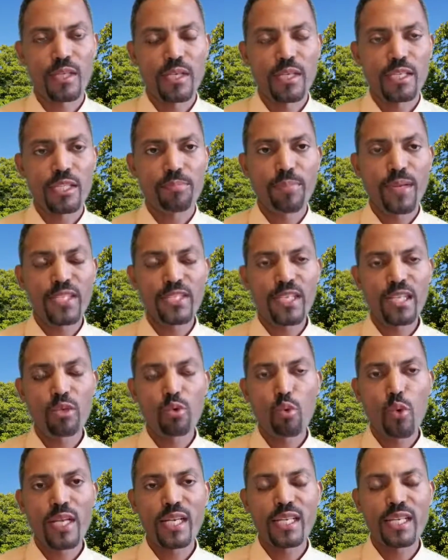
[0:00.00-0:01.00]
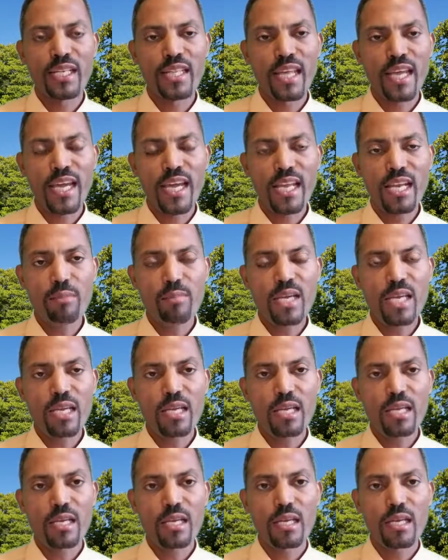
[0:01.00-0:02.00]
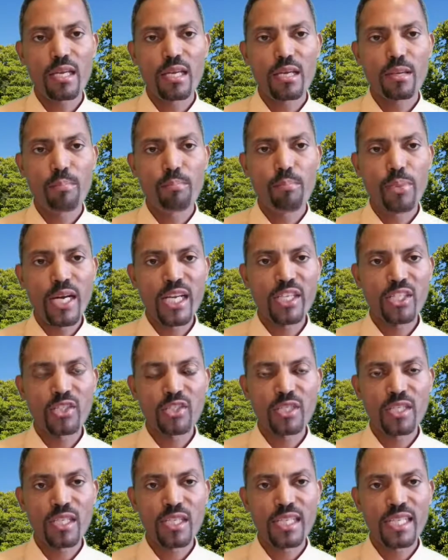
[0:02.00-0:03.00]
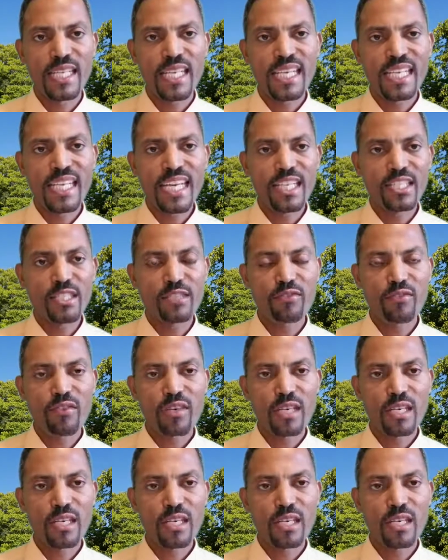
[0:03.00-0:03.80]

especially when the enemy brings negative,